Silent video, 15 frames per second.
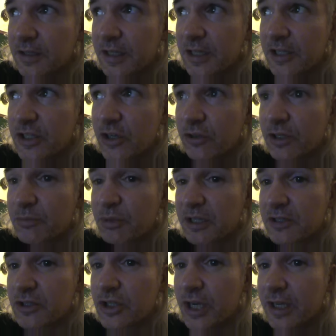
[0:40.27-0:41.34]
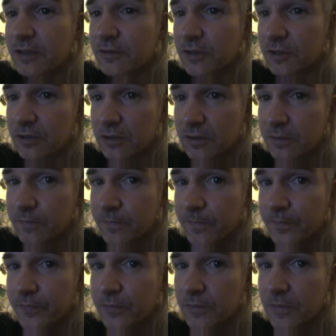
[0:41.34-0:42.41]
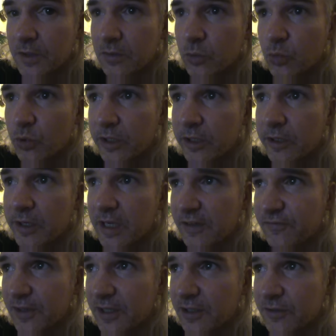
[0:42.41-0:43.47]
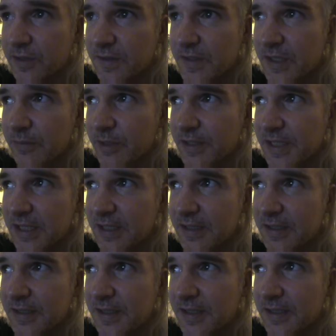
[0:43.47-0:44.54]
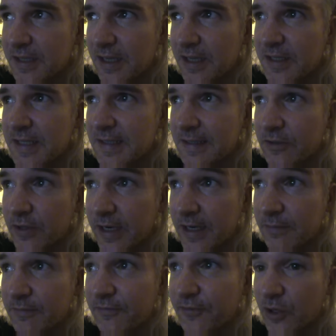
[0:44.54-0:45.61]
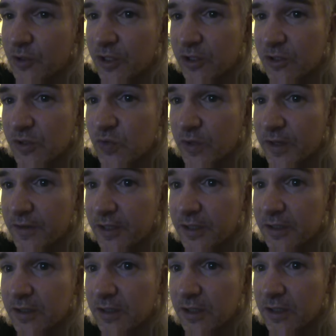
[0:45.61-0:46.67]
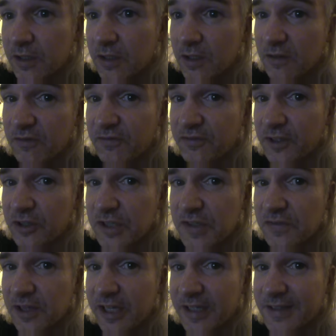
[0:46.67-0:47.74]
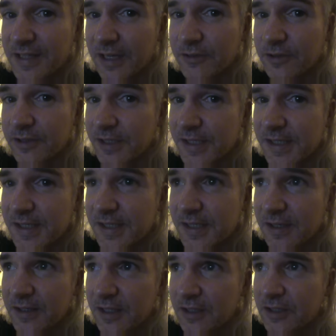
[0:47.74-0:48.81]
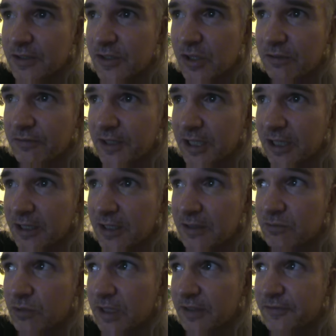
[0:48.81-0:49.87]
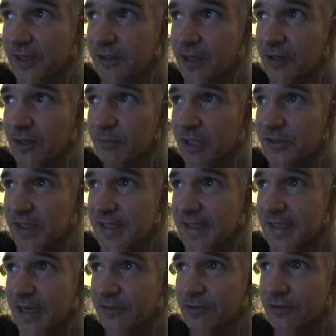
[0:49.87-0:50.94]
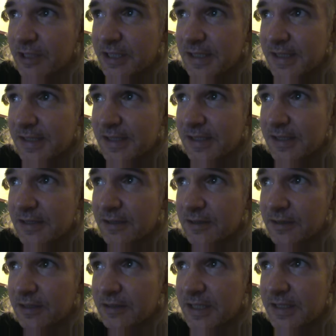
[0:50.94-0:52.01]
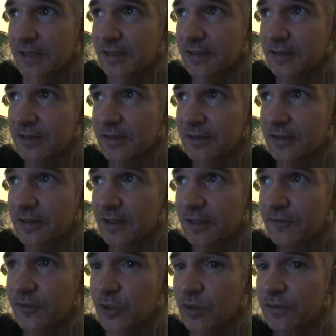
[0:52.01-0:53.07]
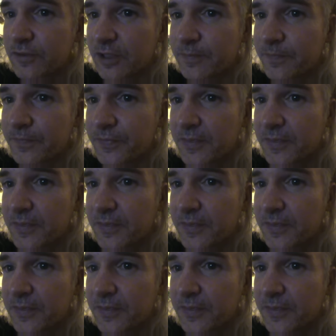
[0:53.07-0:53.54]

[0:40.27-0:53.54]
Europe in general, where I found some of this kid's Instagram photo as one of the false flag terrorists. So far, what I found out about these terrorists, at least a few of them,